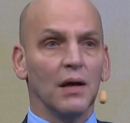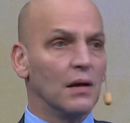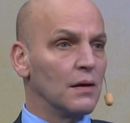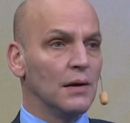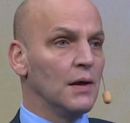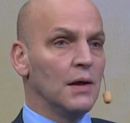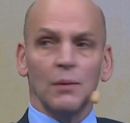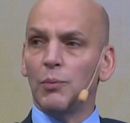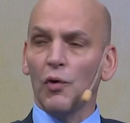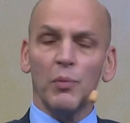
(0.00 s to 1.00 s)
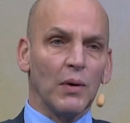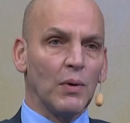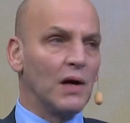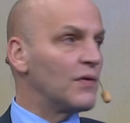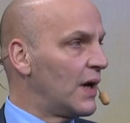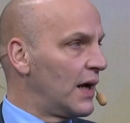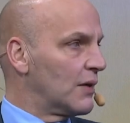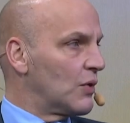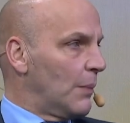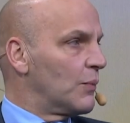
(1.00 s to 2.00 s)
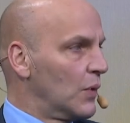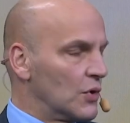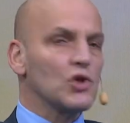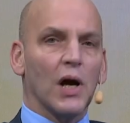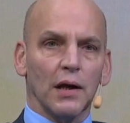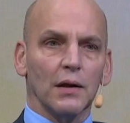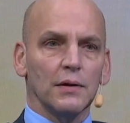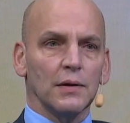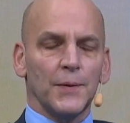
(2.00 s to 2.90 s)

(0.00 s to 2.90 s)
And both my wife and I grabbed one child